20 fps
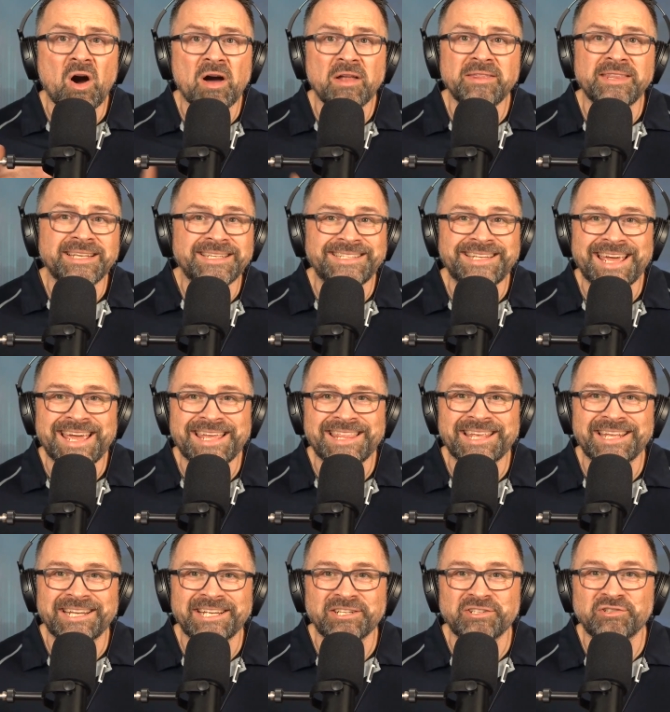on the
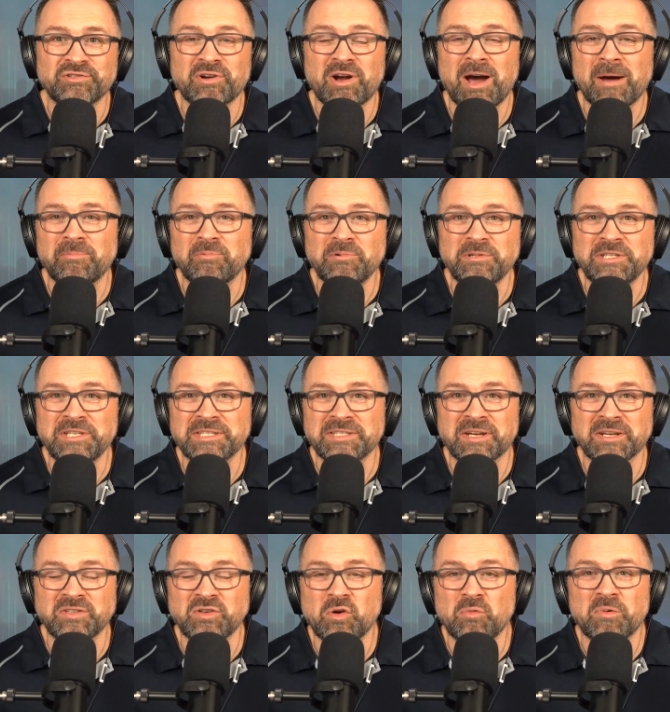day that it dropped, which
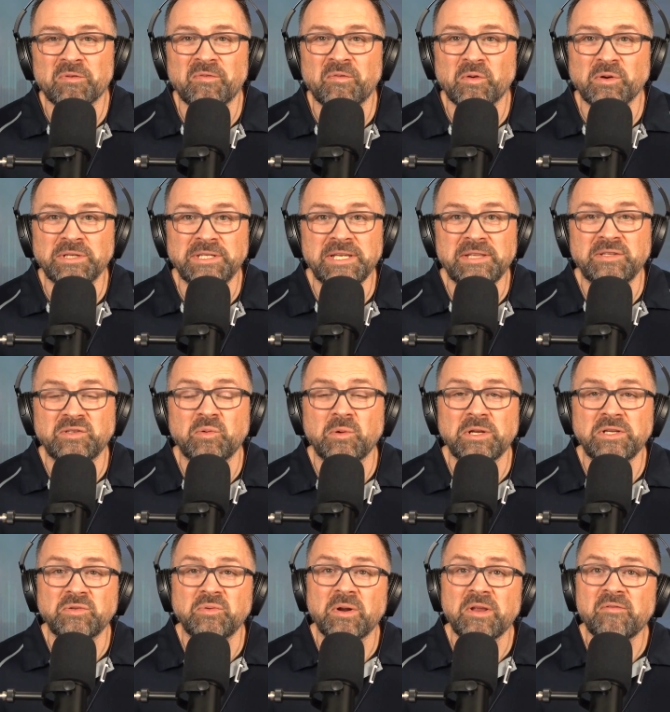is October 14th,
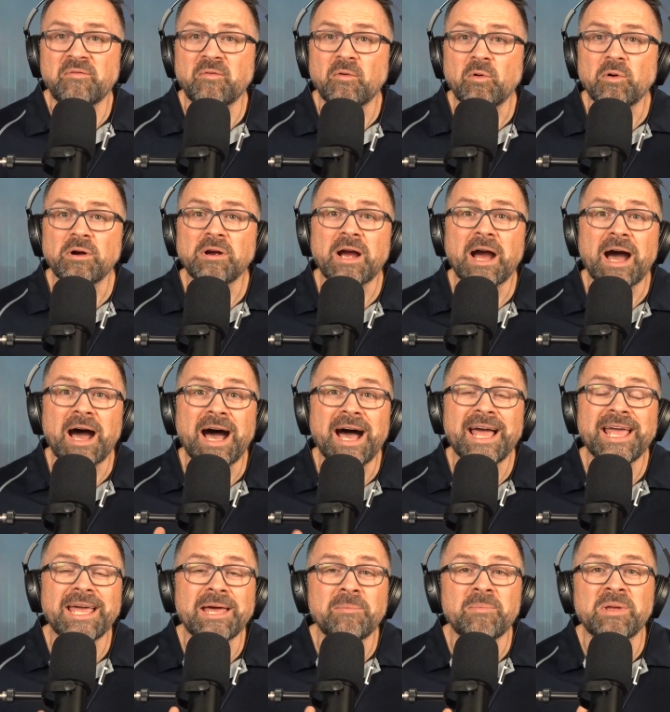2024,
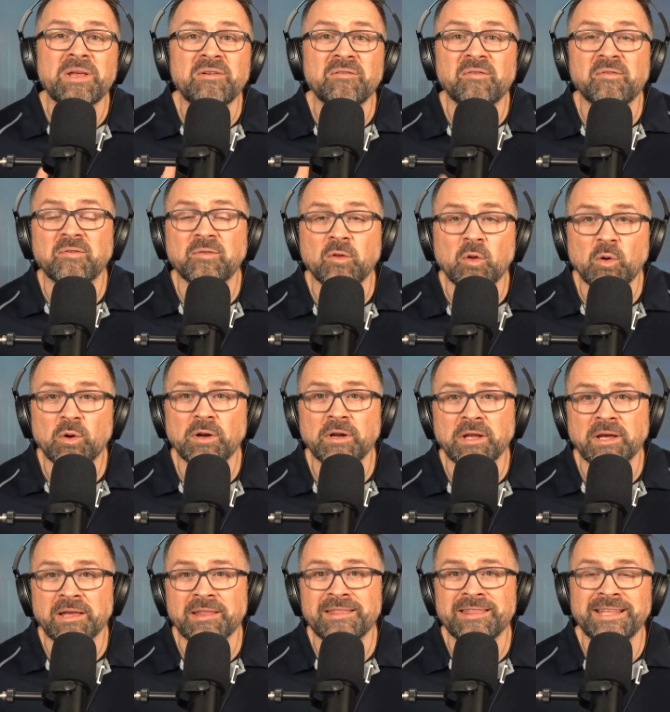I am in
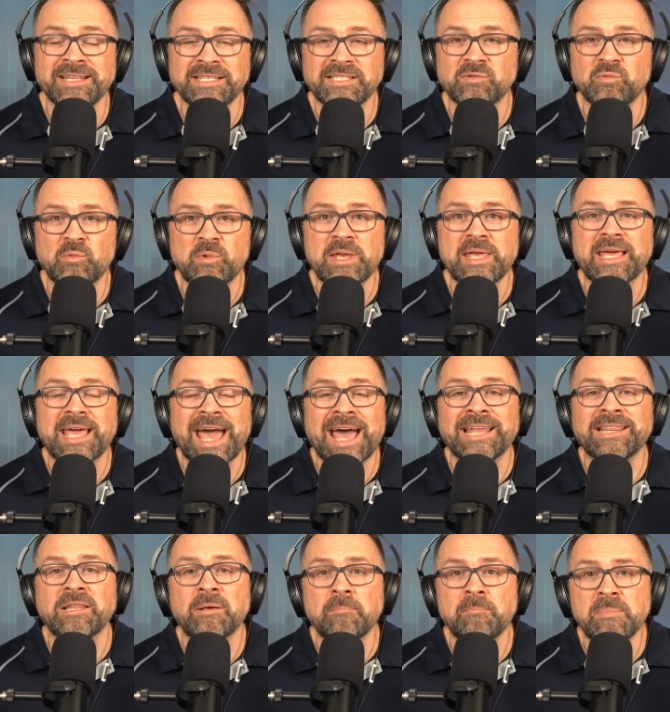Florida this week
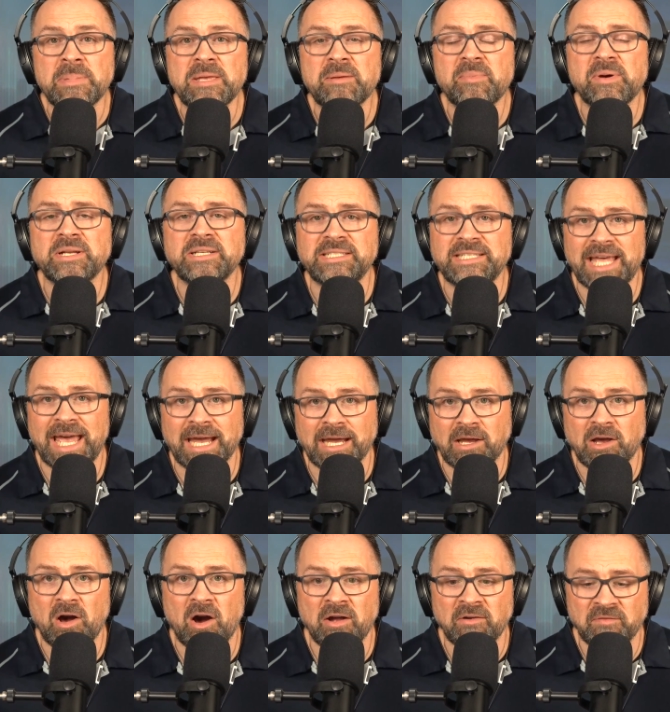at the MEMA
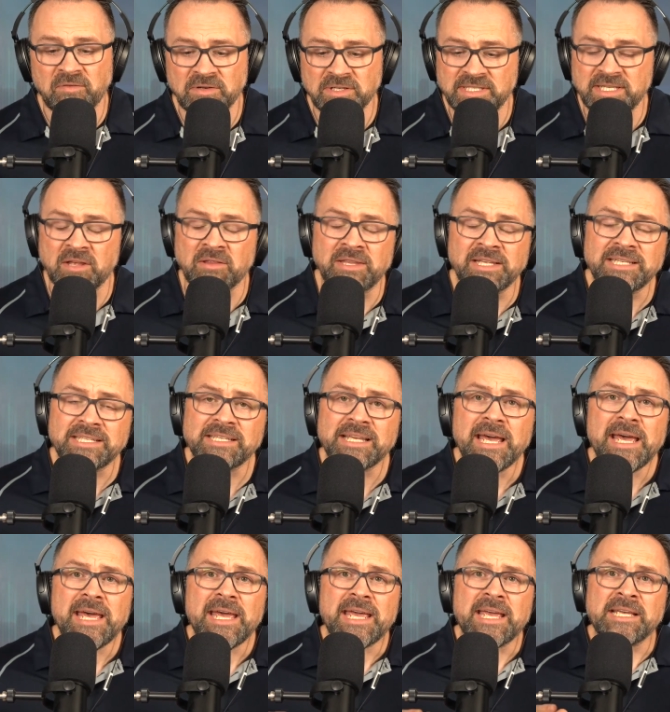Tech Conference. Now,
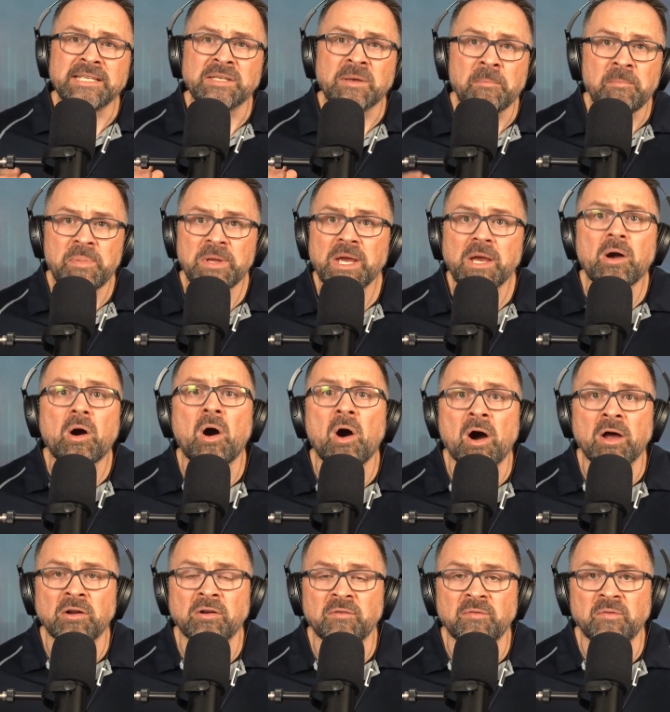this is a big
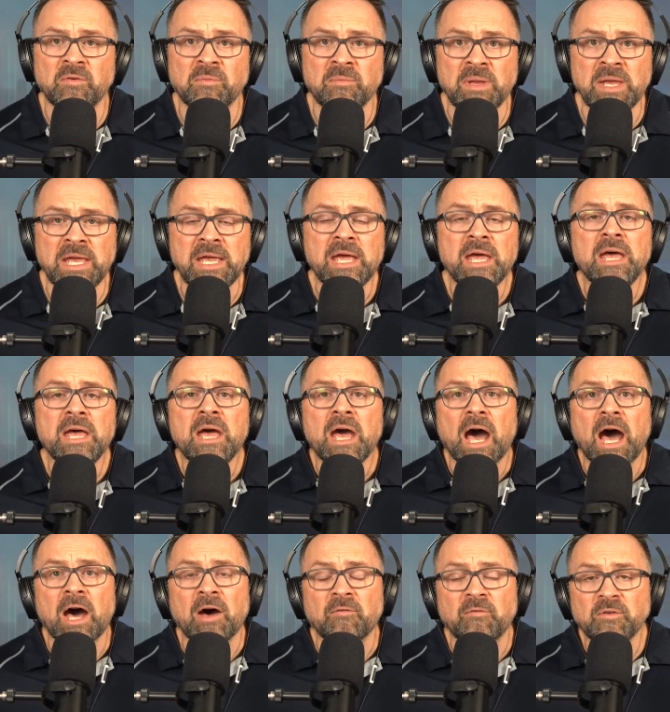honor for me.
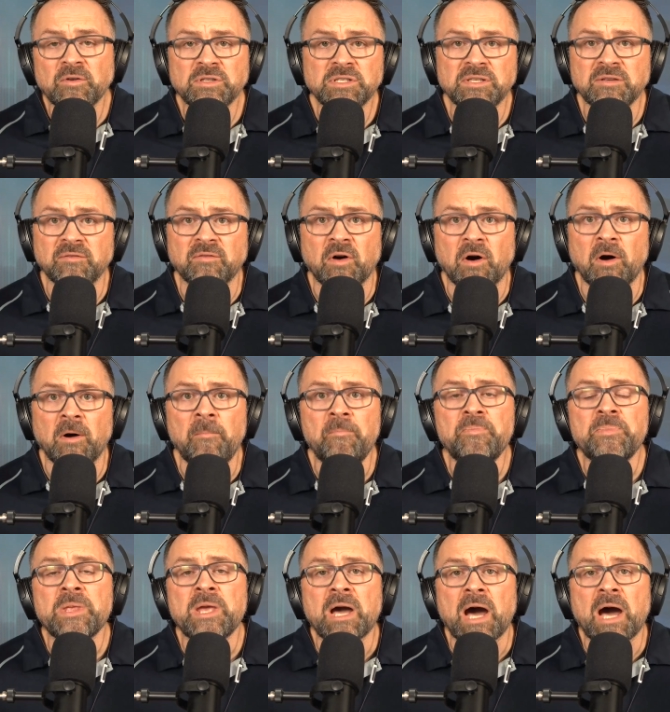Uh, first of all,